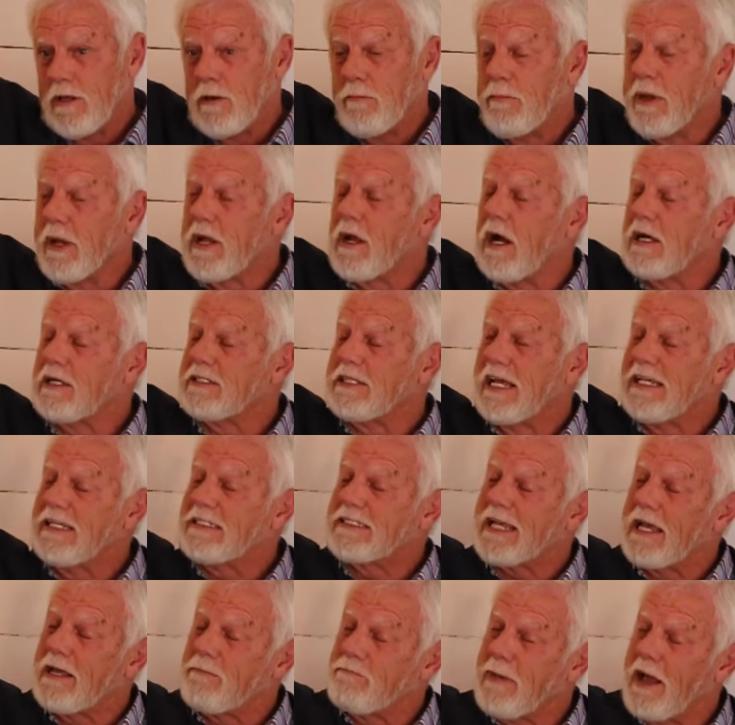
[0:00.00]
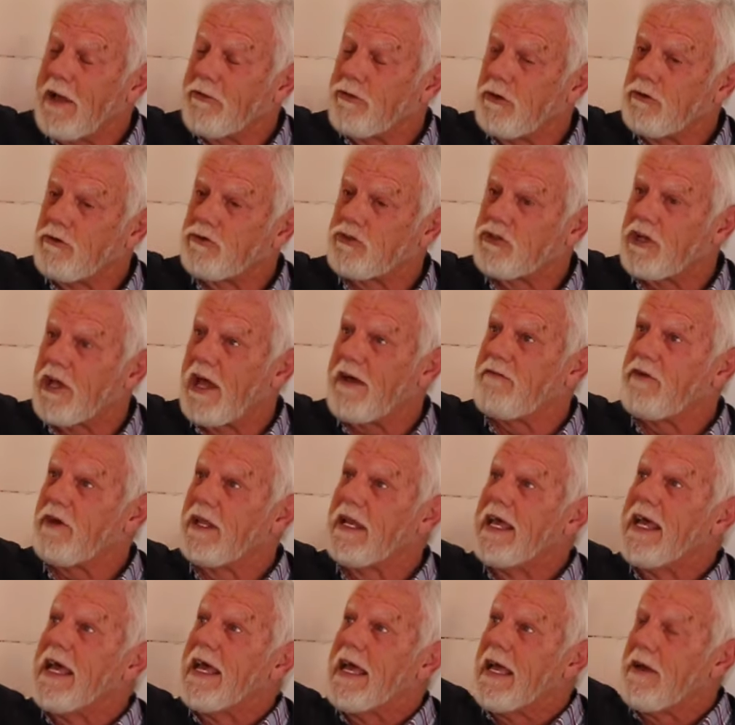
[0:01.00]
Because he said in Matthew
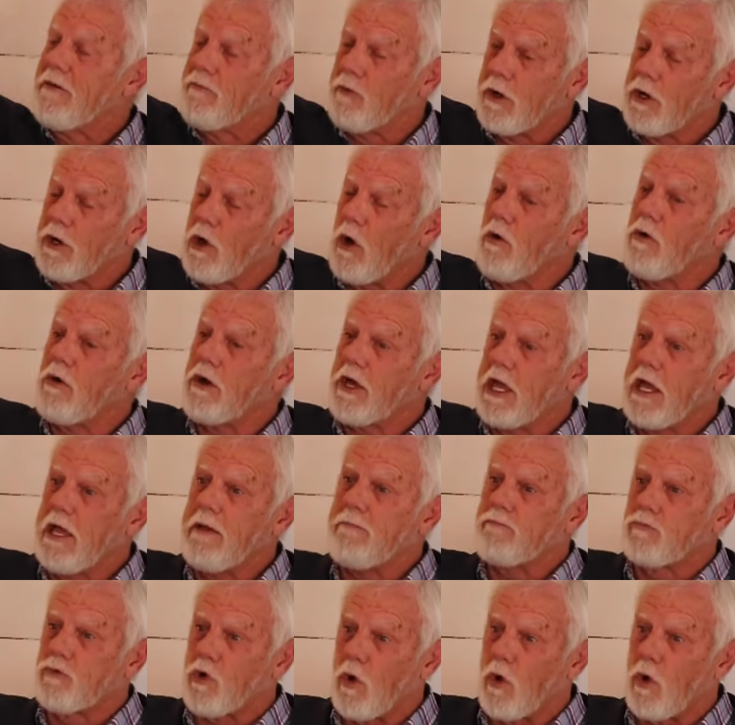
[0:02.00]
7, if we don't keep